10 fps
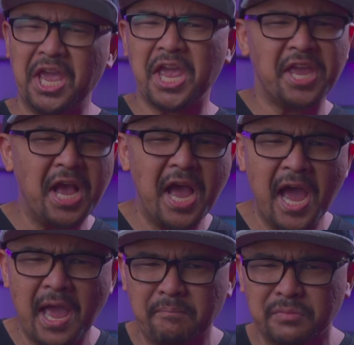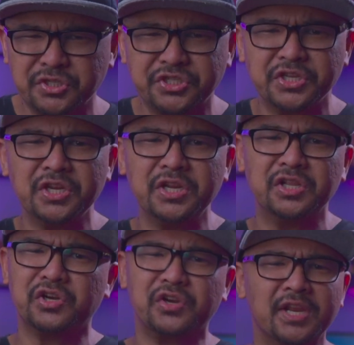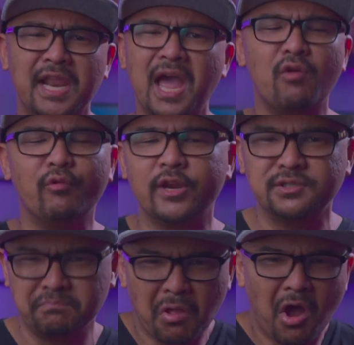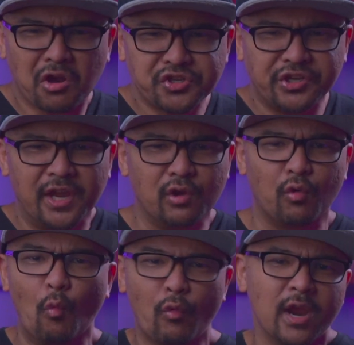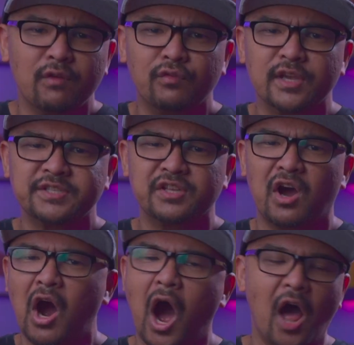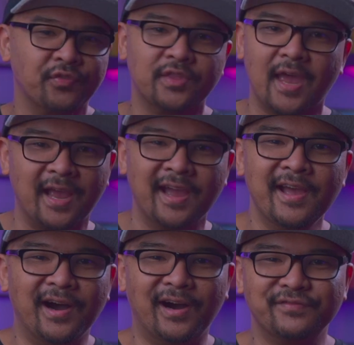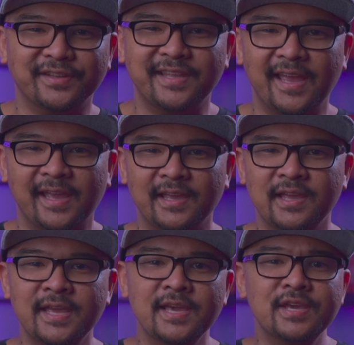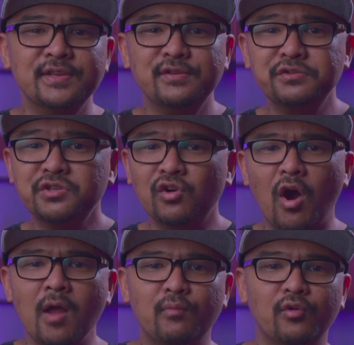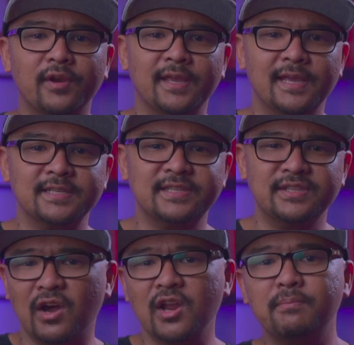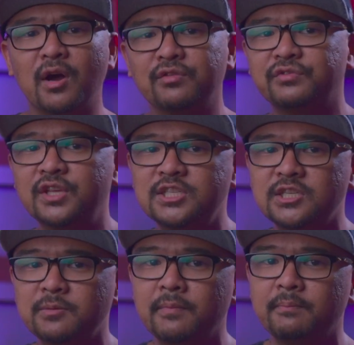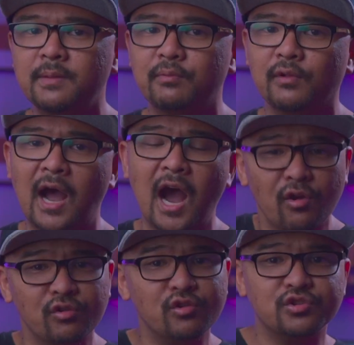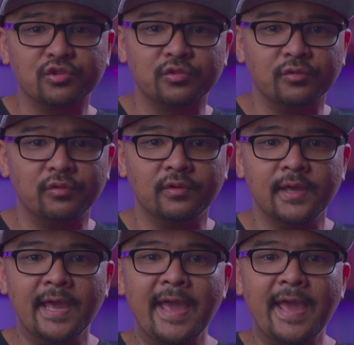AI, machine learning language, blockchain, or whatever is the hot tech of the day. User onboarding is not about teaching people how to use your tool.